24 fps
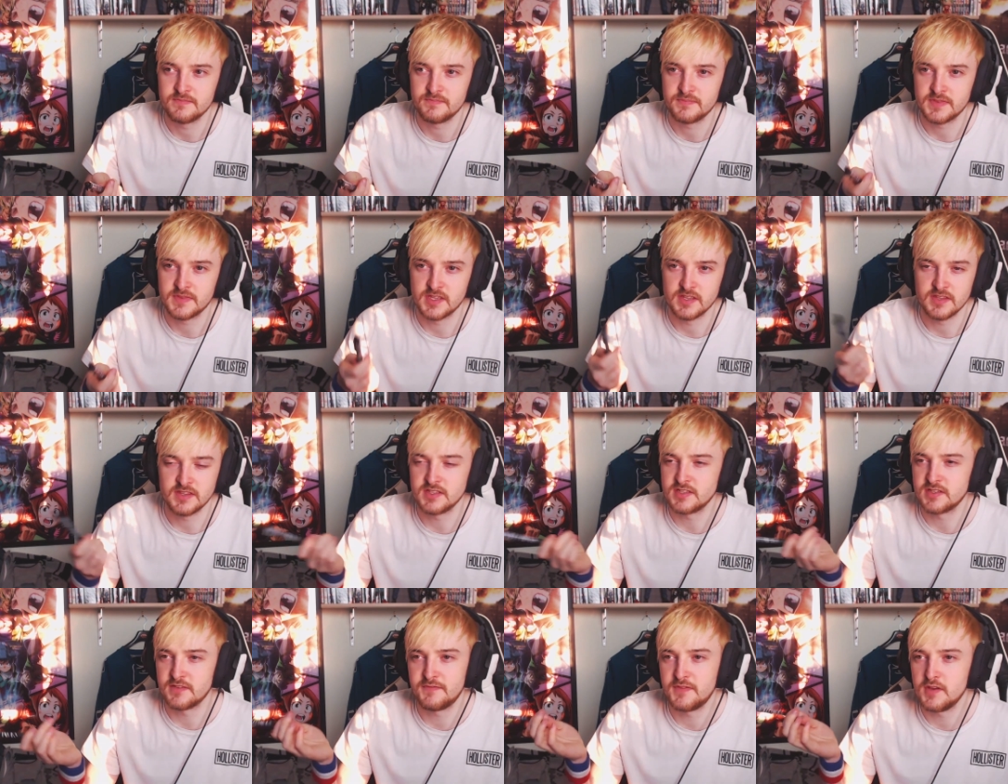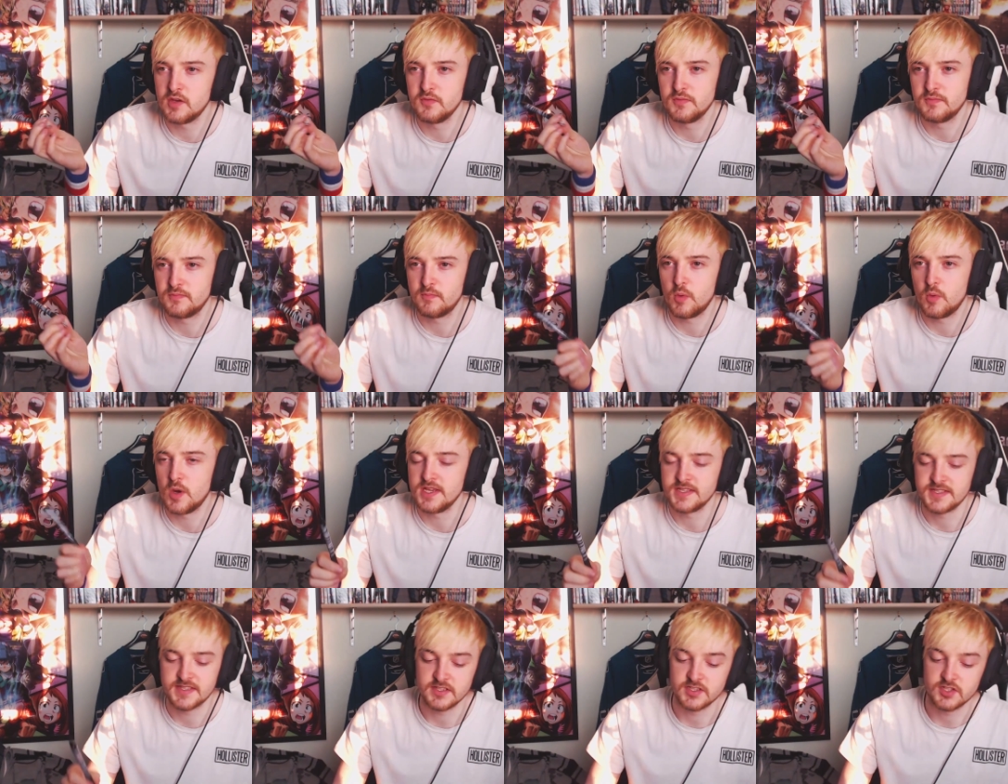There's a few
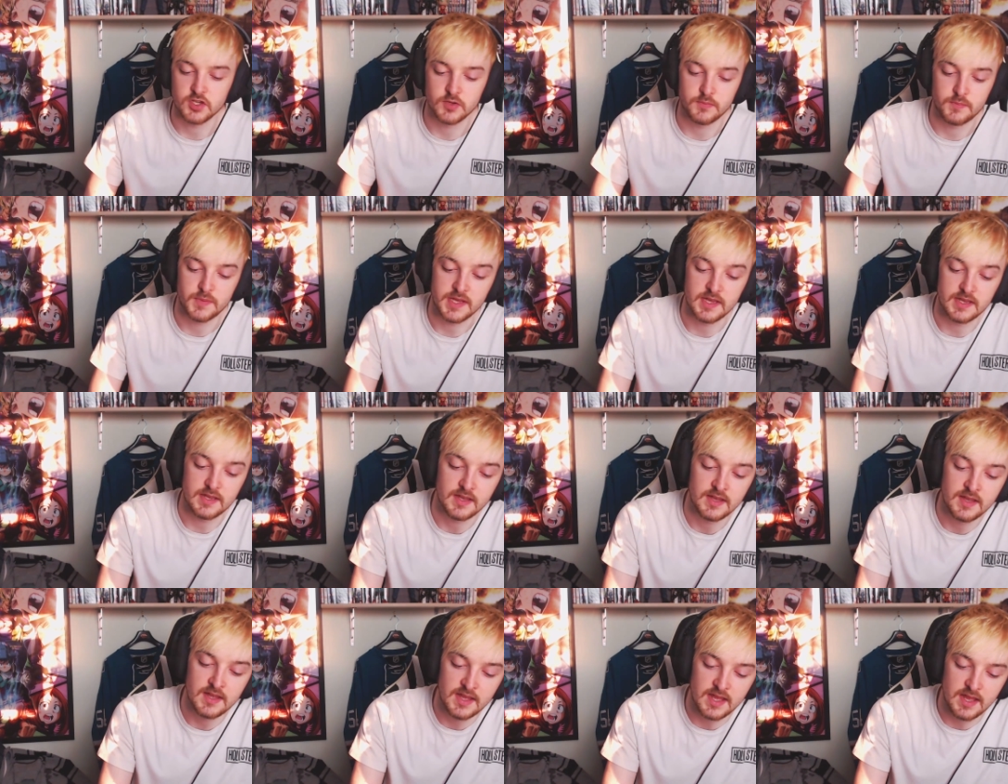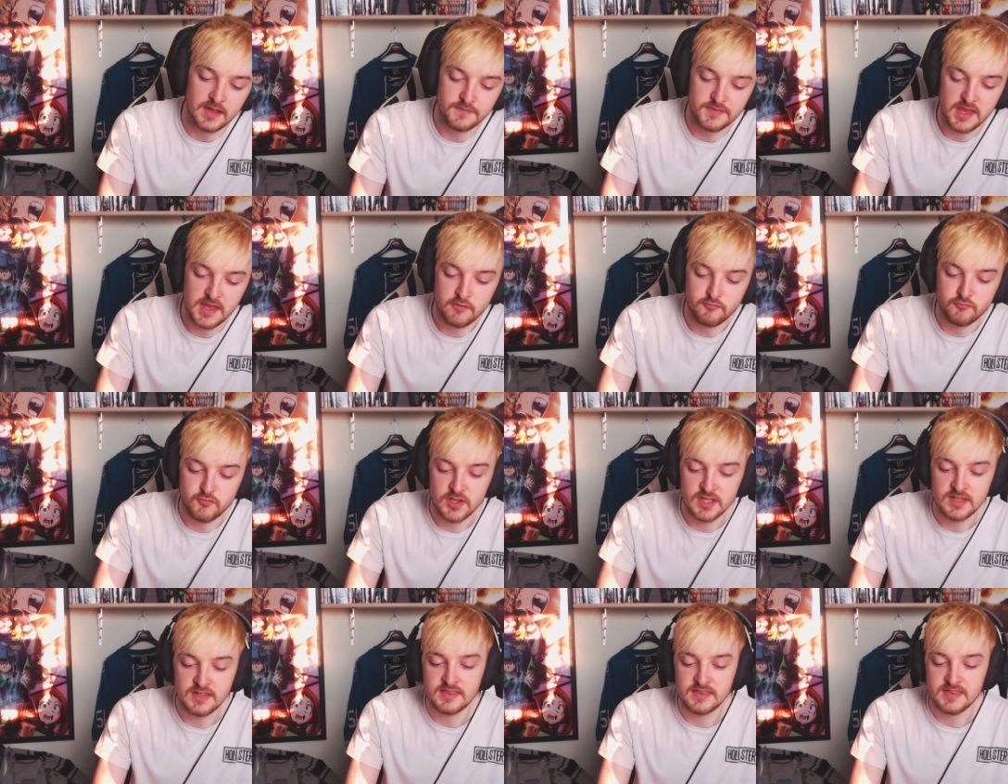ways this could be. If they're
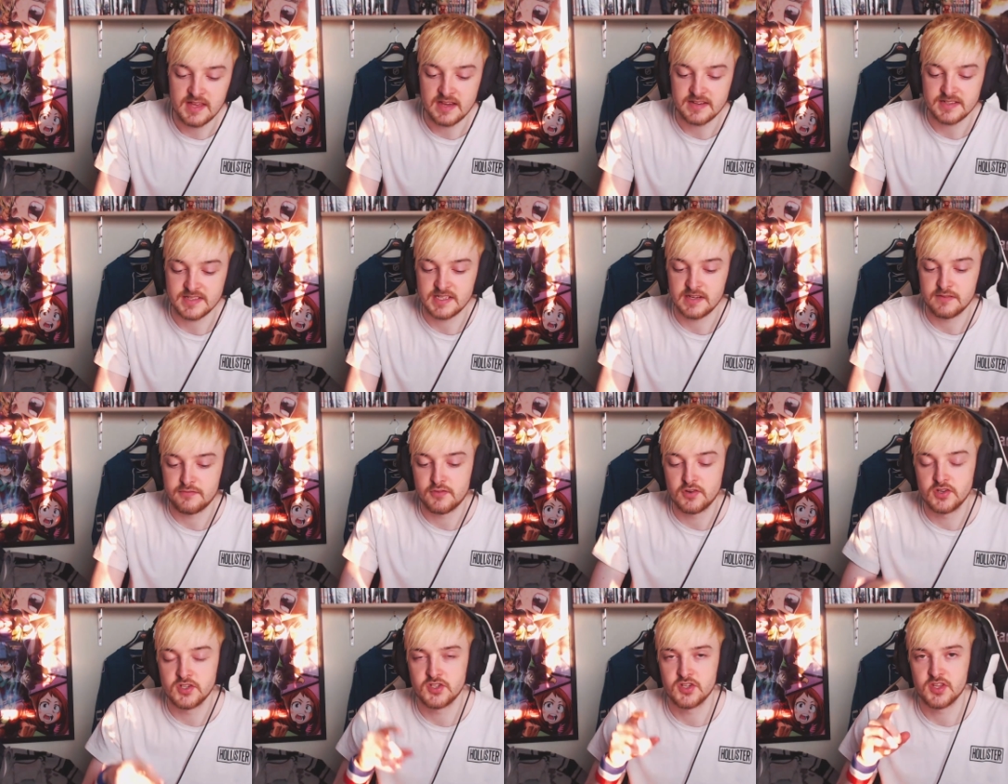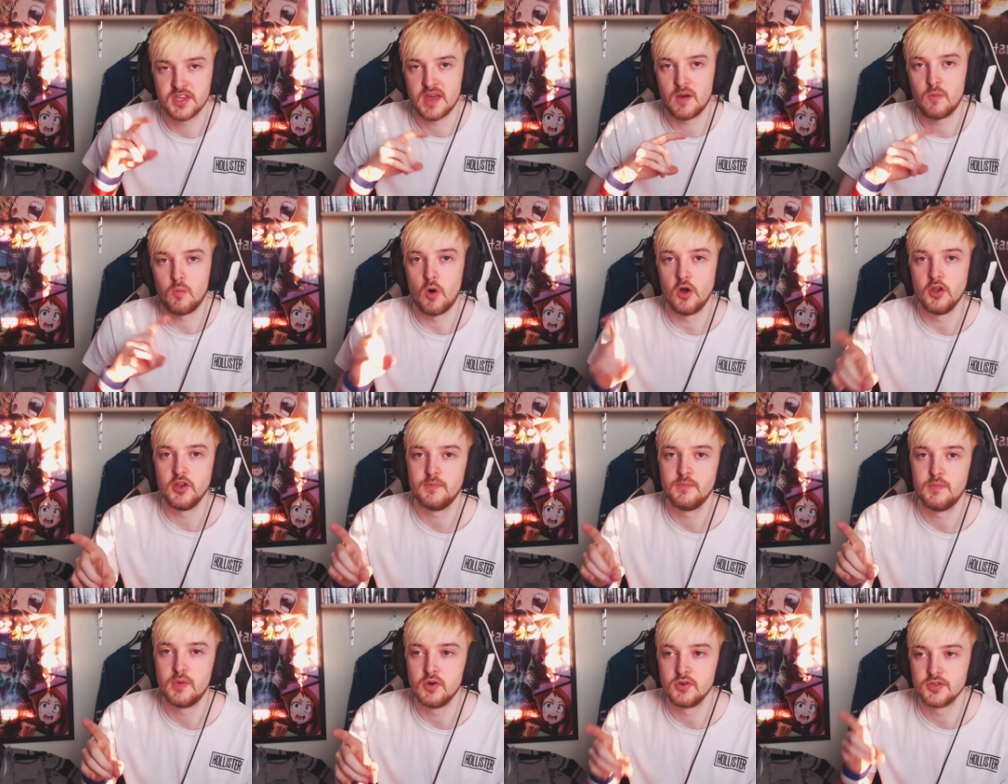really that different to their
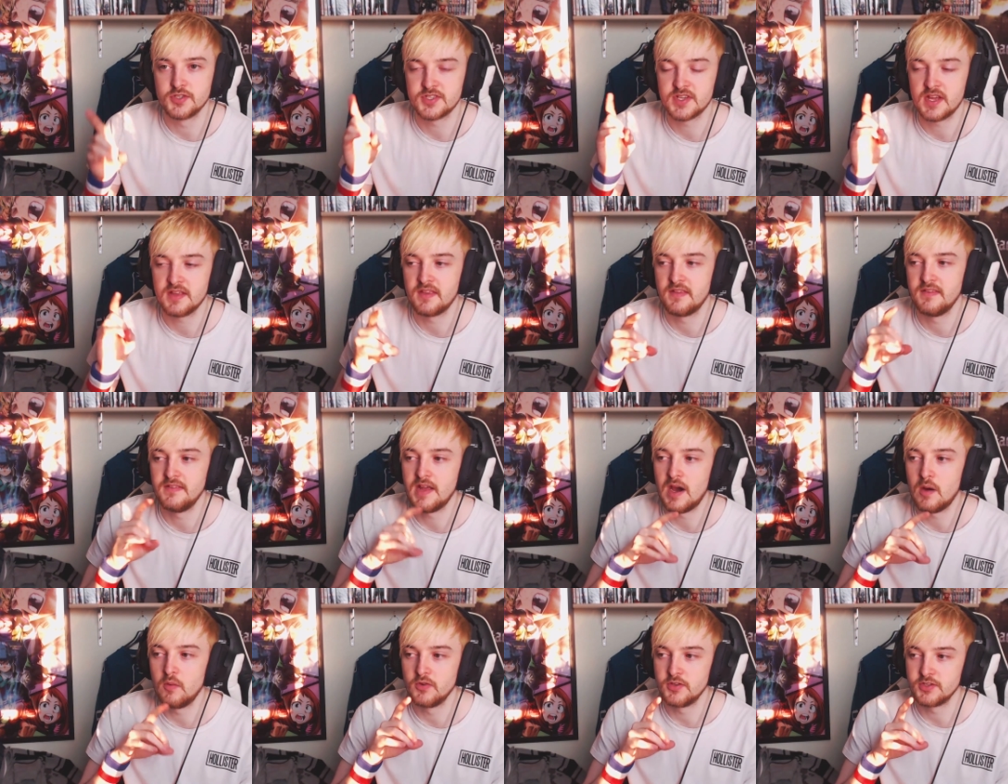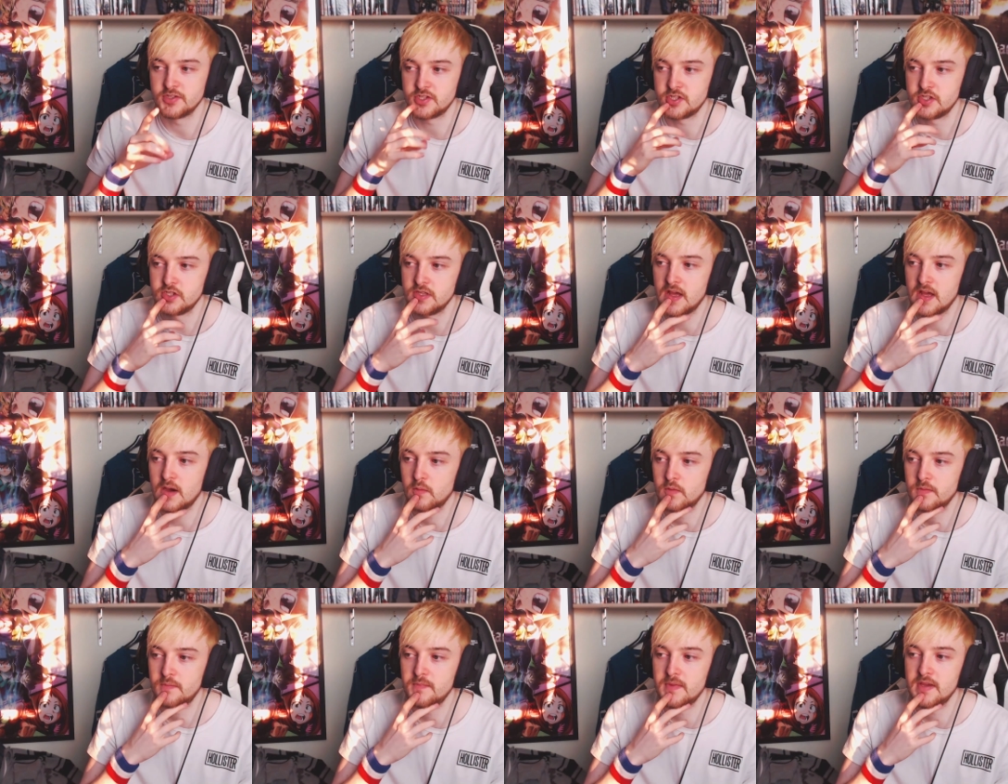wanted poster, then that would that
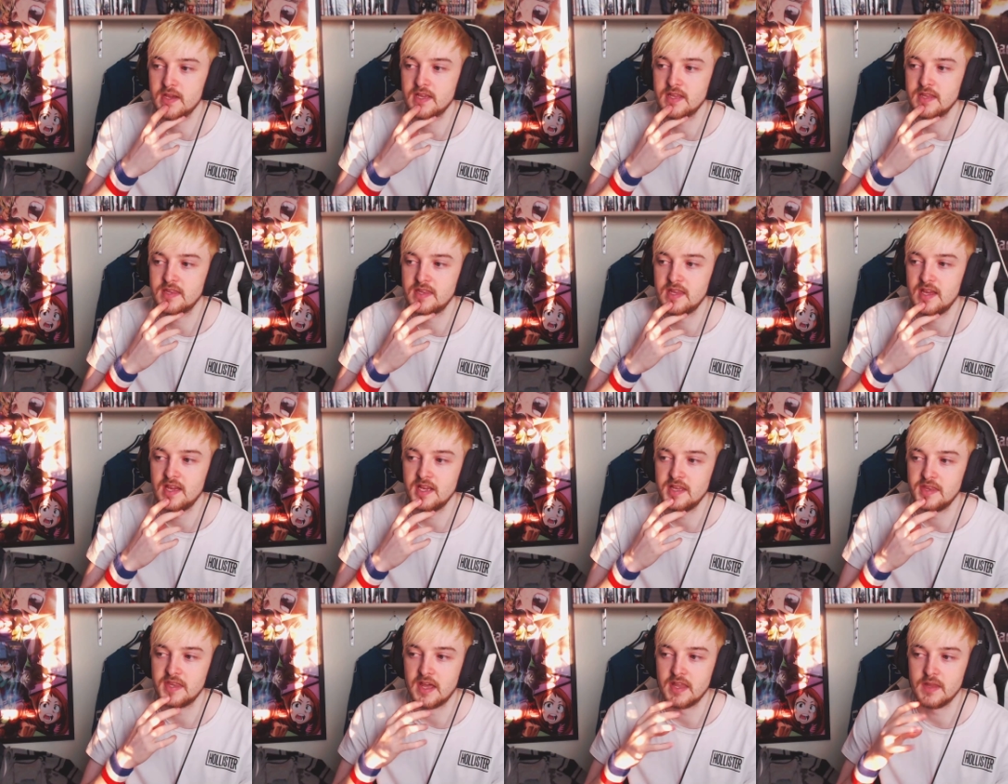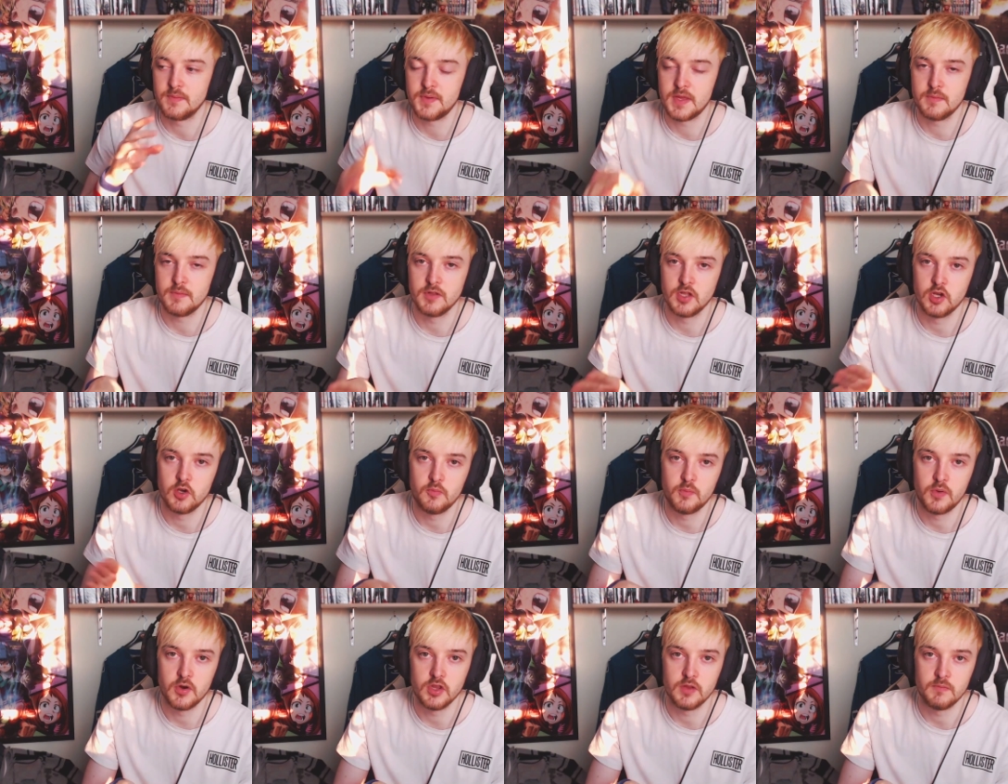would make you think that the people who
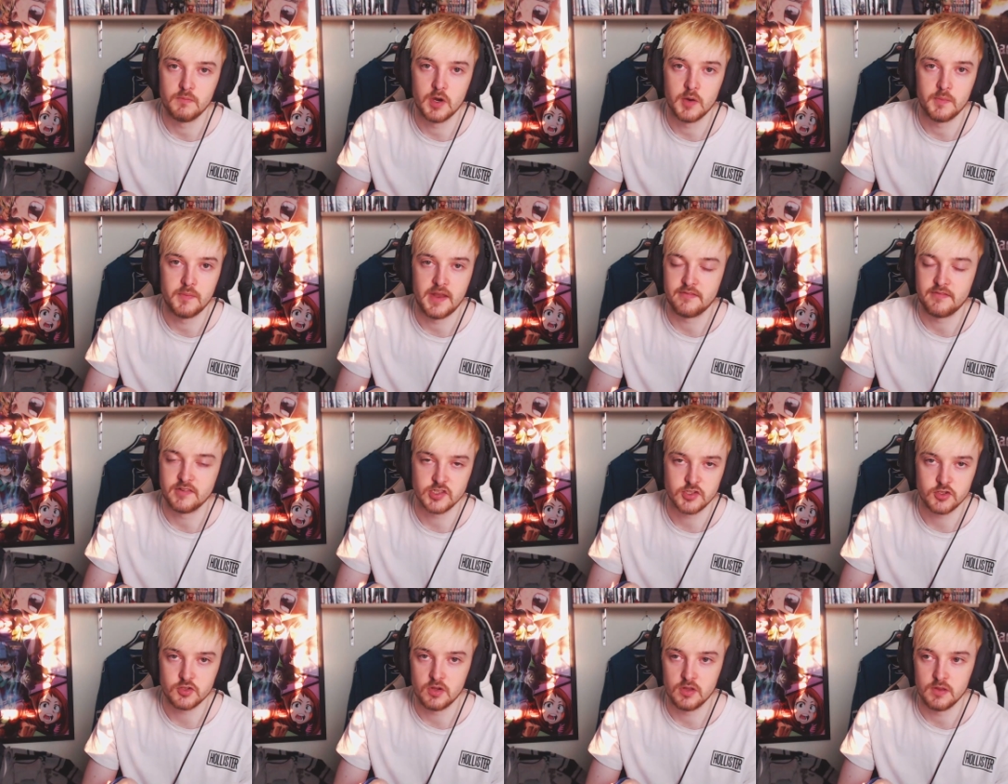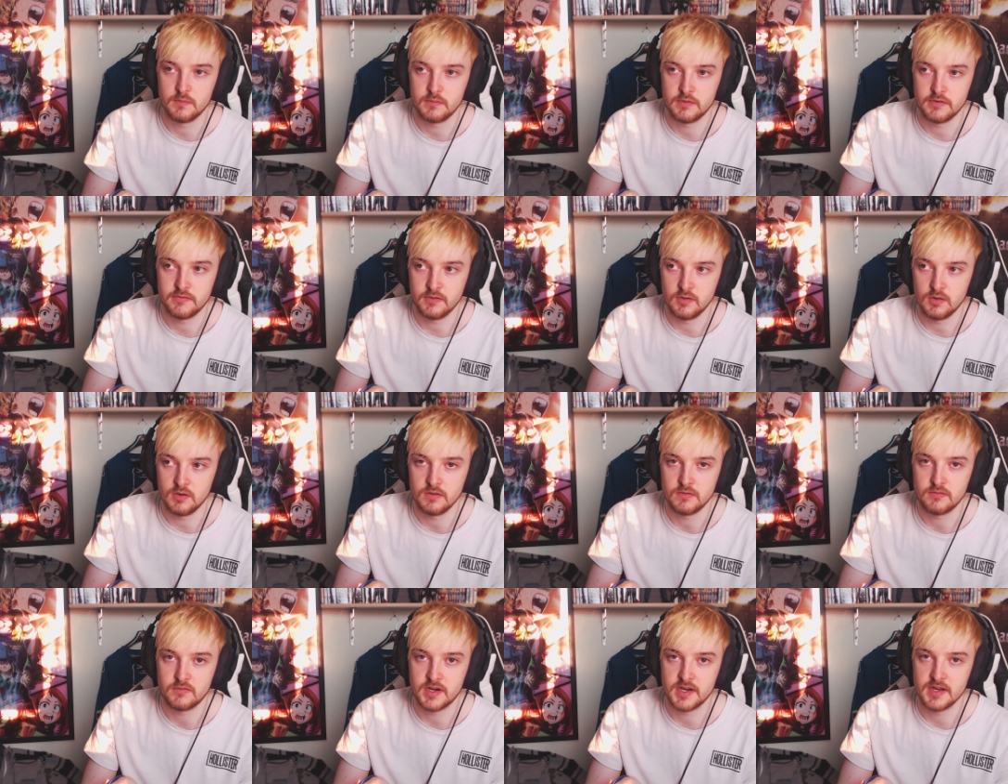put them up never saw them before,
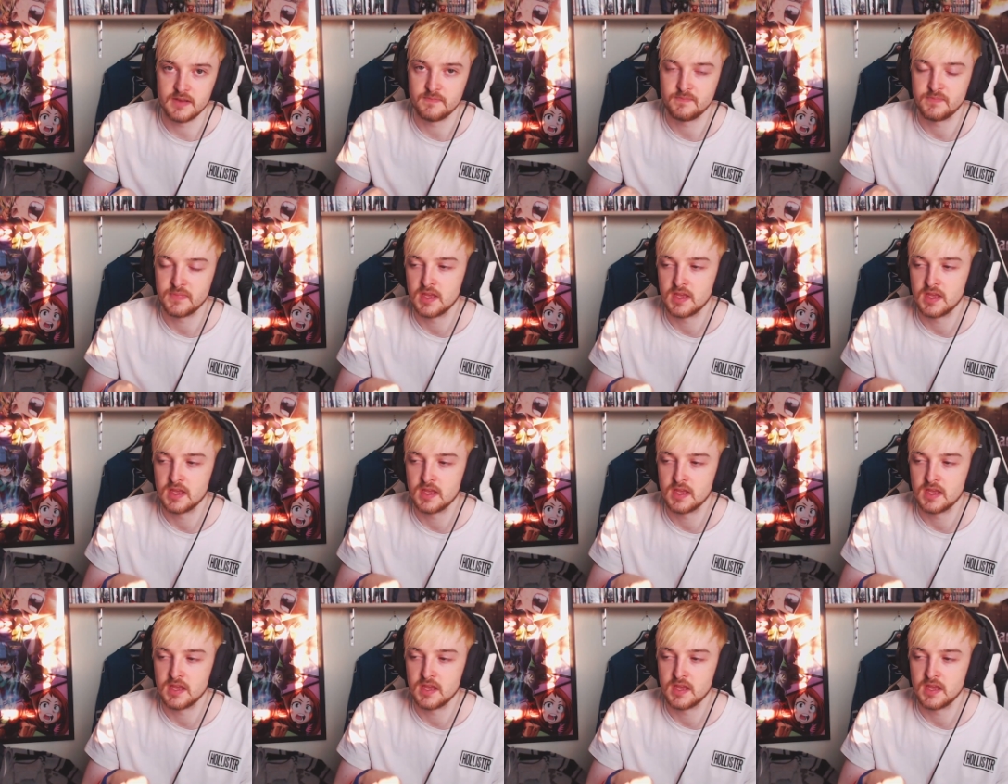right?